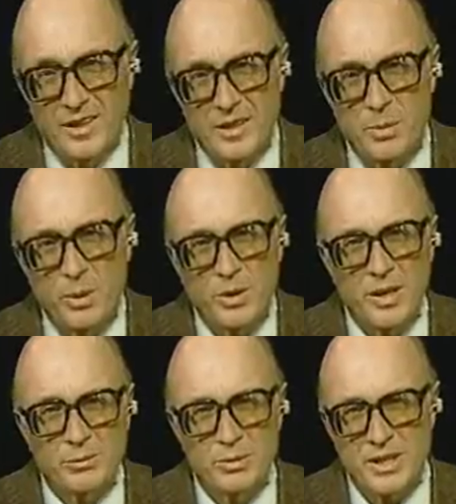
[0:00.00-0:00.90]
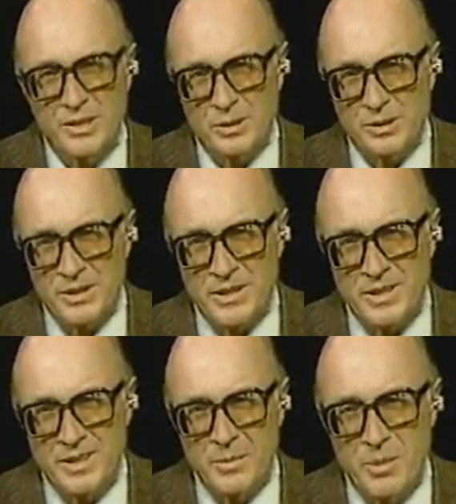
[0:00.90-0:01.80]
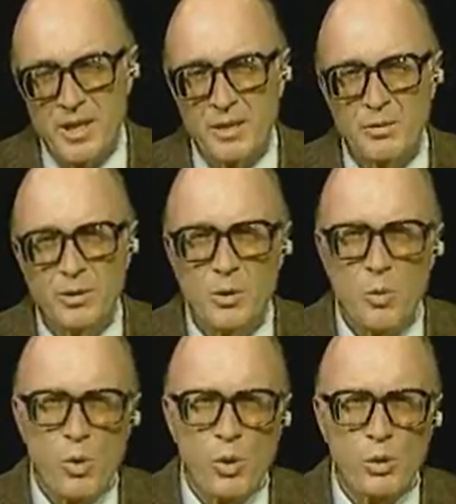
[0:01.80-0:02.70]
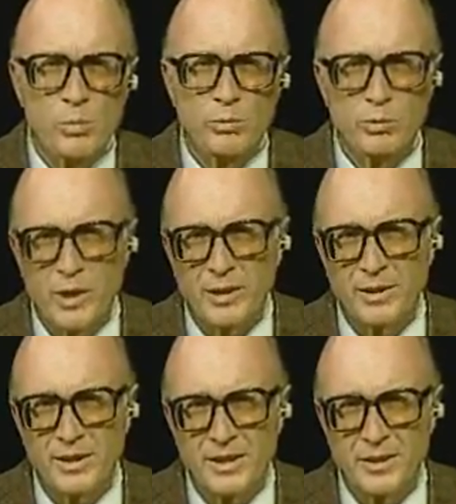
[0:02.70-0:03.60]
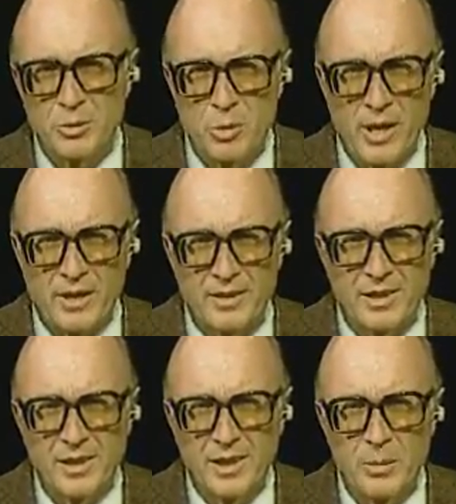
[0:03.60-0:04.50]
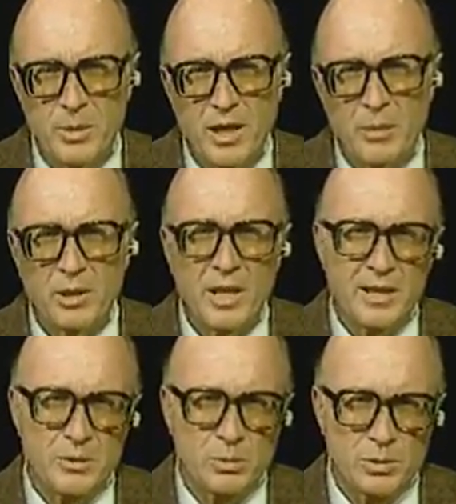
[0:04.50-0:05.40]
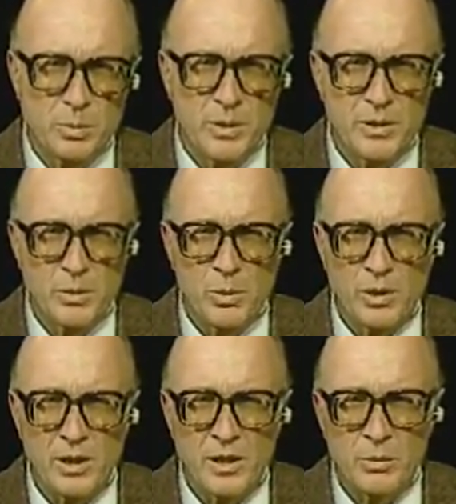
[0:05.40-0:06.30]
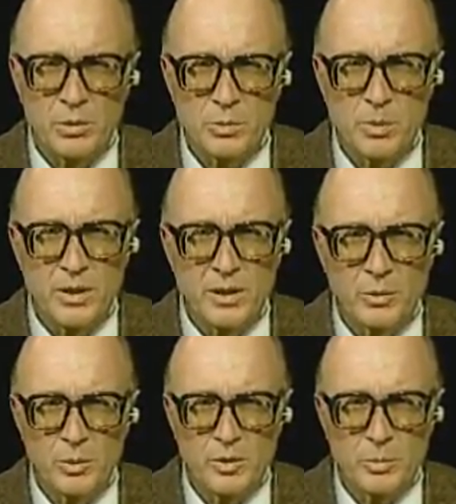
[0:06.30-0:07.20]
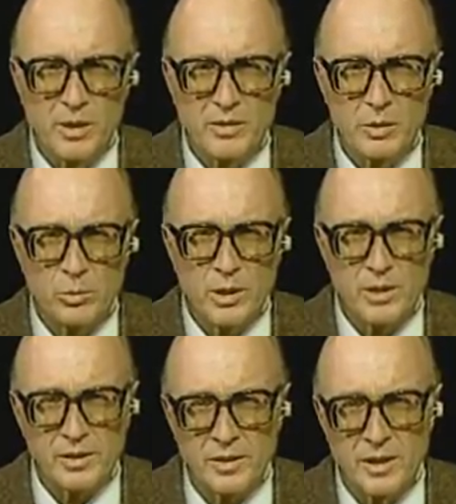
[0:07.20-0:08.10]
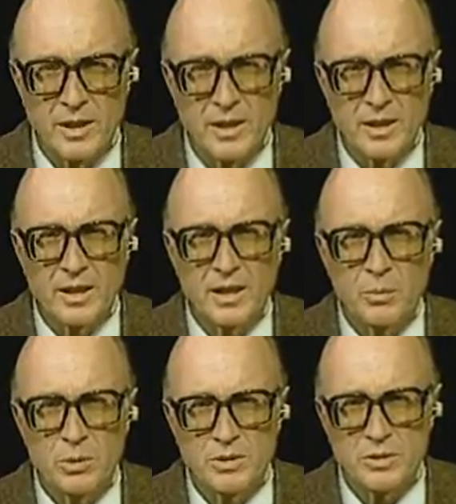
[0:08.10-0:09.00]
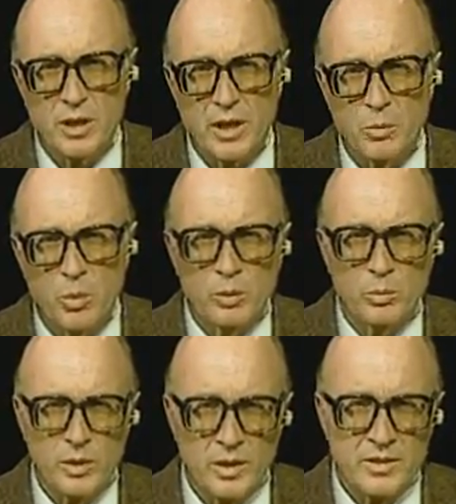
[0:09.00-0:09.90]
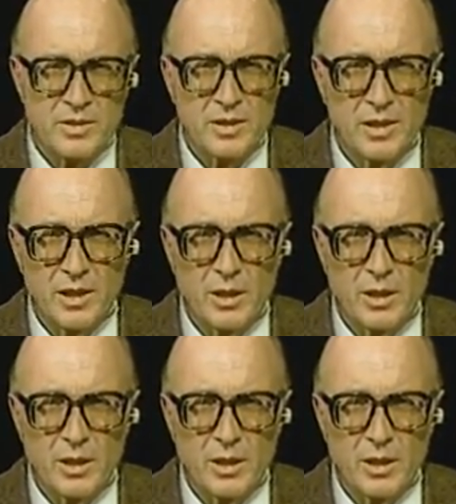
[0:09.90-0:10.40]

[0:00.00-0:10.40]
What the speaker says: He spoke conversationally. He became very warm, friendly, direct. He became a natural speaker when he was speaking with President Reagan, and he was at one with us.